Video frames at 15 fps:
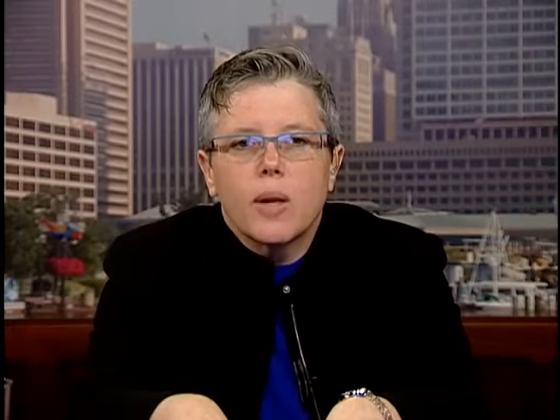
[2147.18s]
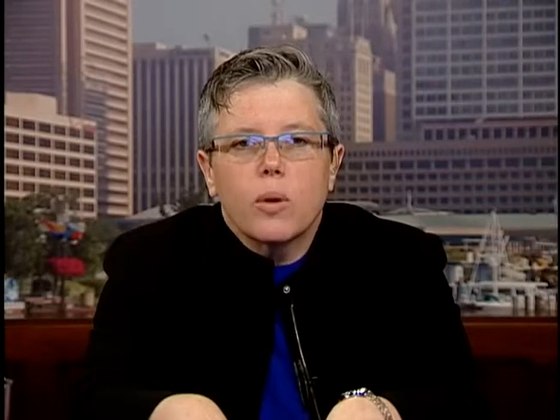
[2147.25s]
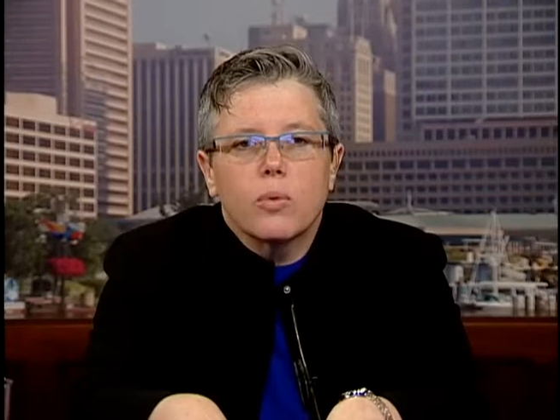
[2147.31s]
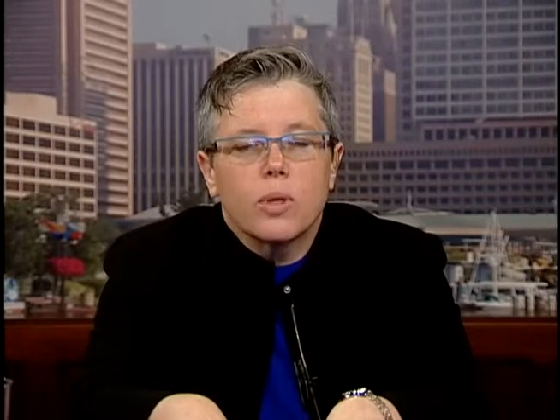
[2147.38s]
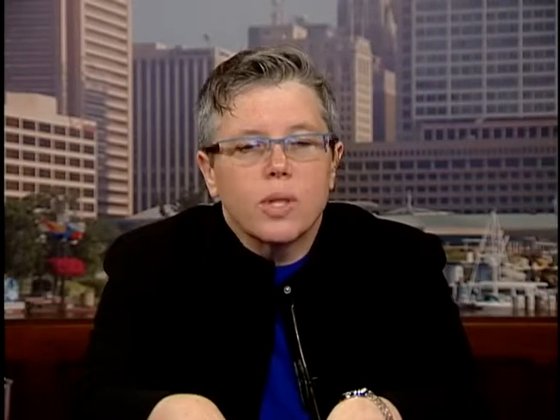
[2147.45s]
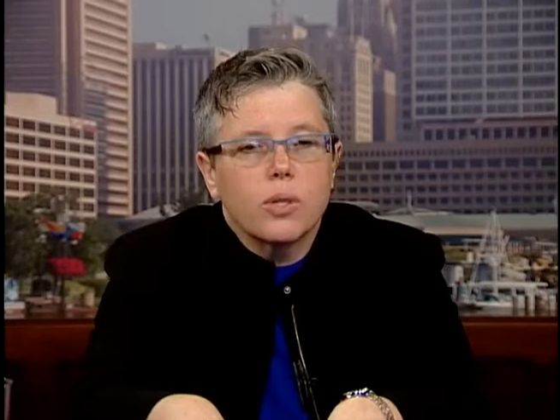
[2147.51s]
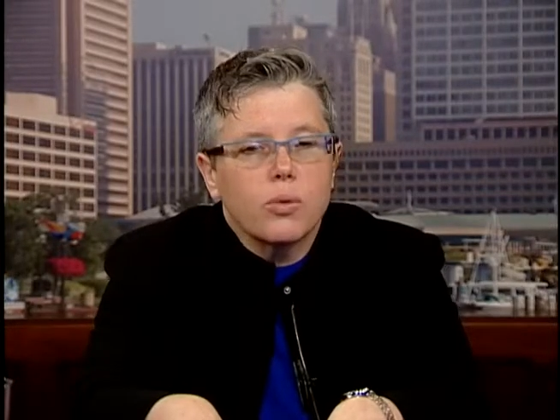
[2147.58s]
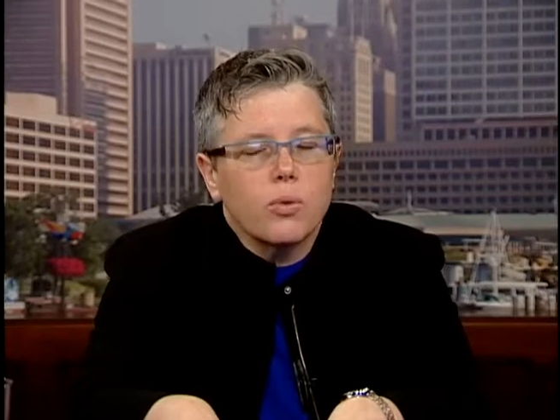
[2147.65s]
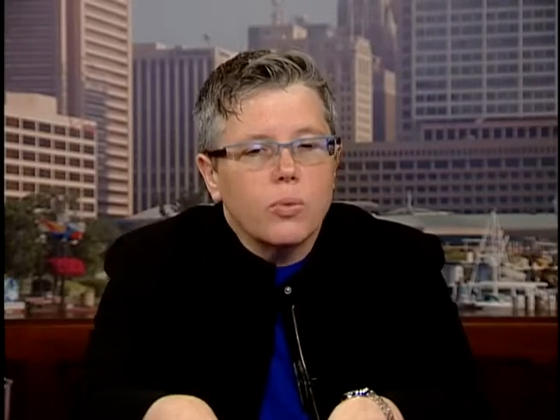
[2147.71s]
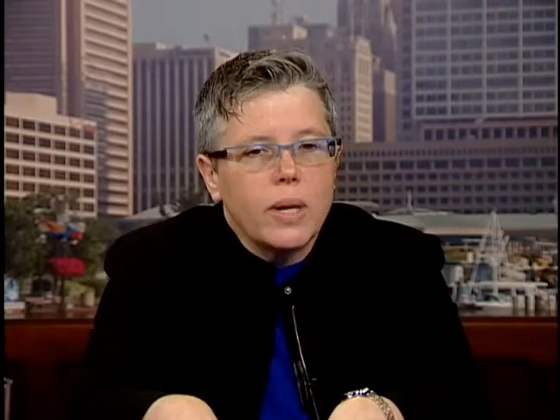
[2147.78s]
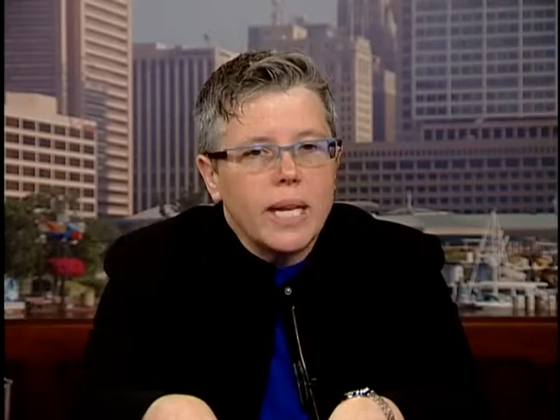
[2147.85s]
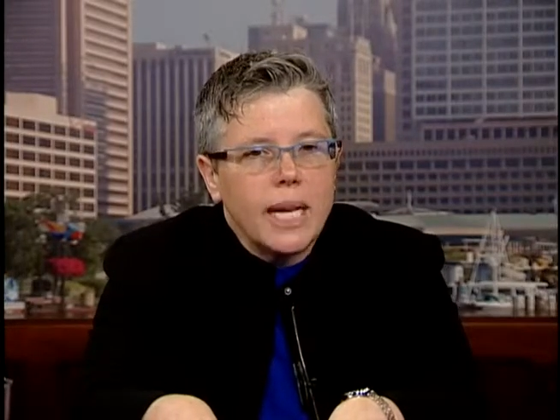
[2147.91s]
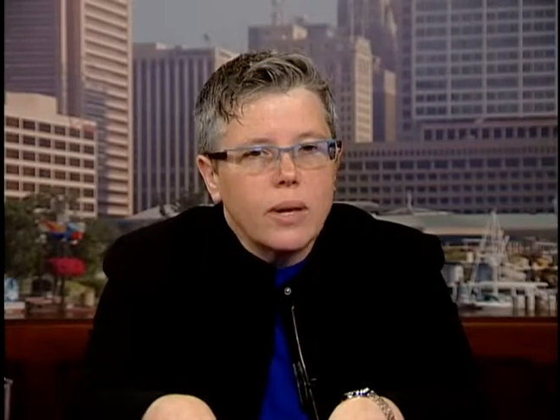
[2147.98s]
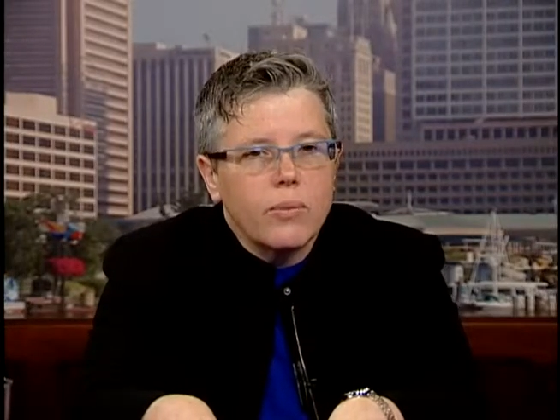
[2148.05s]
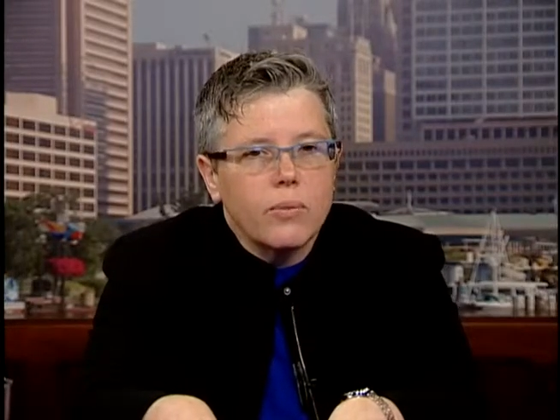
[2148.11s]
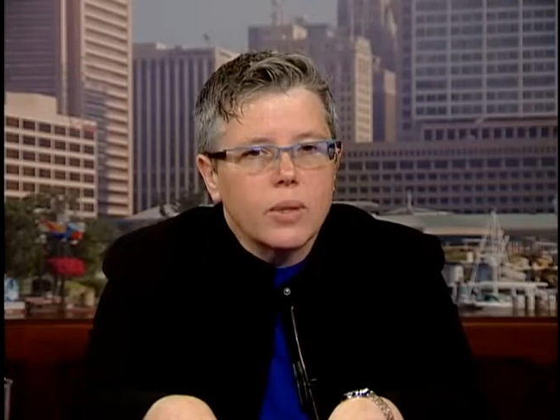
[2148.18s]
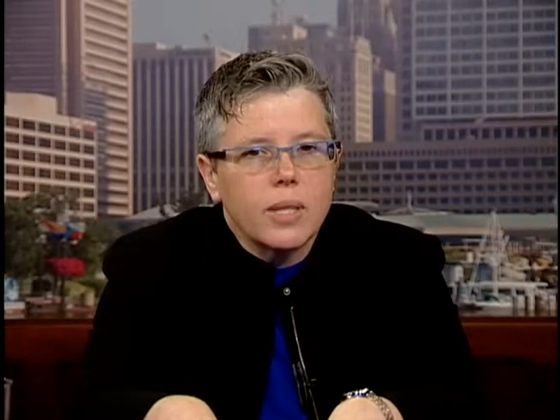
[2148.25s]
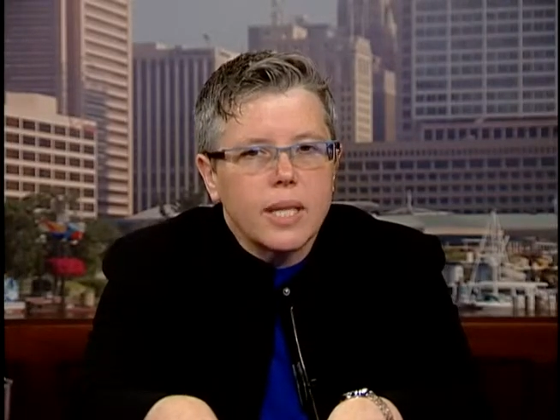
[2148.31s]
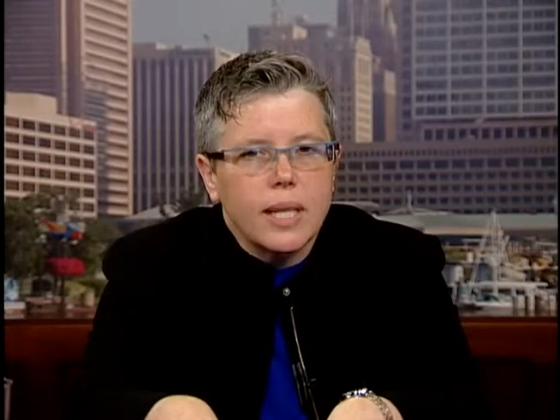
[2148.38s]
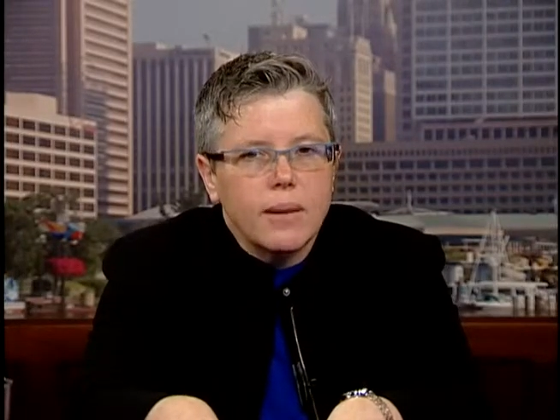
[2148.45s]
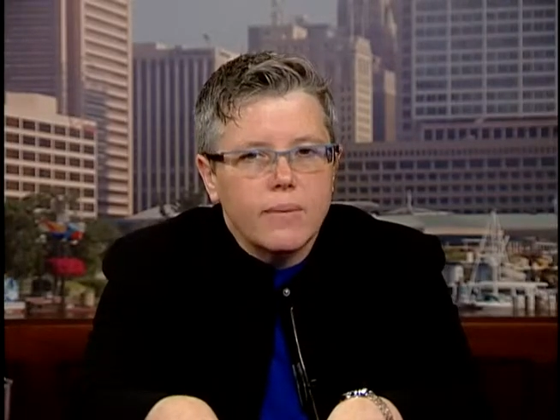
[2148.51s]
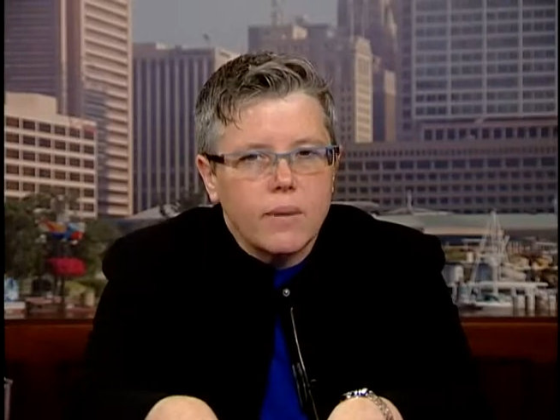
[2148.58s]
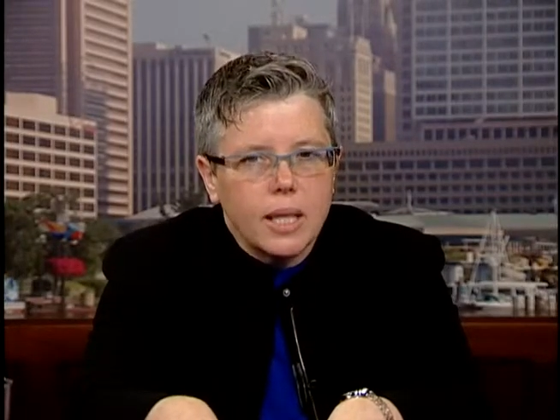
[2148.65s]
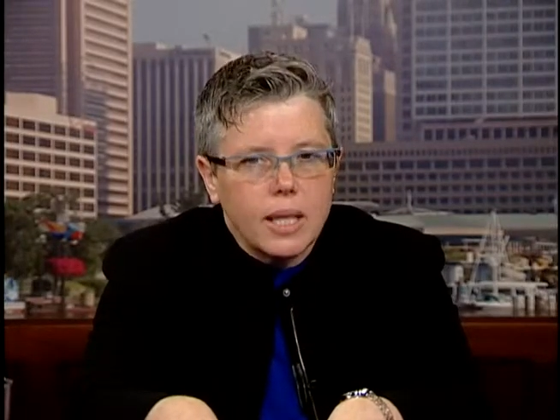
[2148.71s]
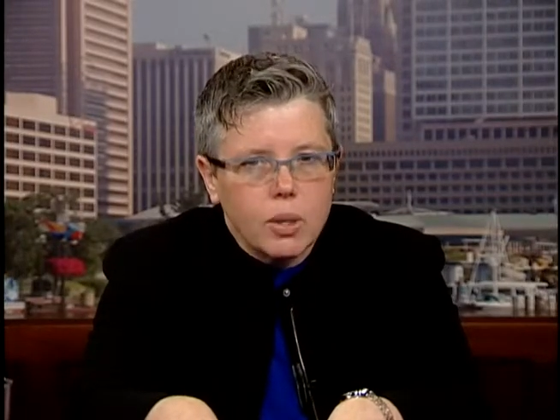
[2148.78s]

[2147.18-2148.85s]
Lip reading: Screening for CMV